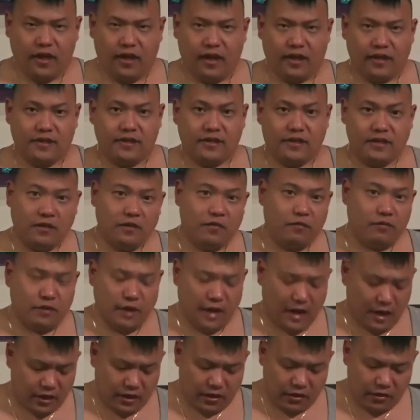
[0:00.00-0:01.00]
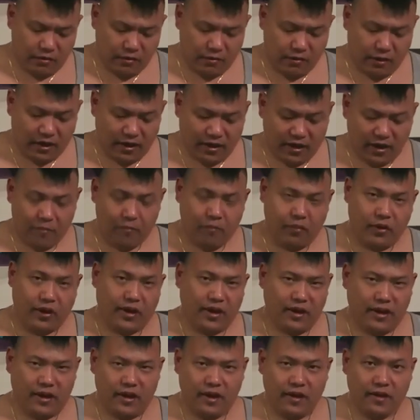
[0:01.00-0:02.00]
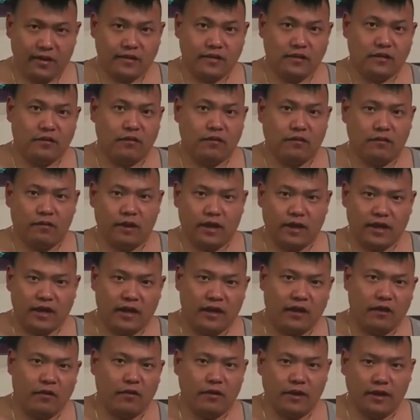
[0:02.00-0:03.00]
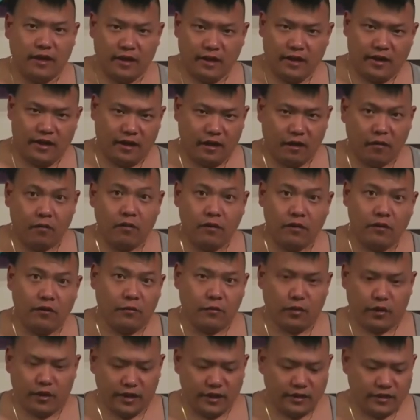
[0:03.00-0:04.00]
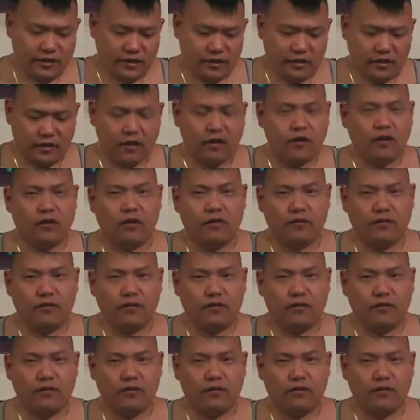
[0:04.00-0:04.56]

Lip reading: It's still brand new. I need to break it in so it can go in and out a little more easier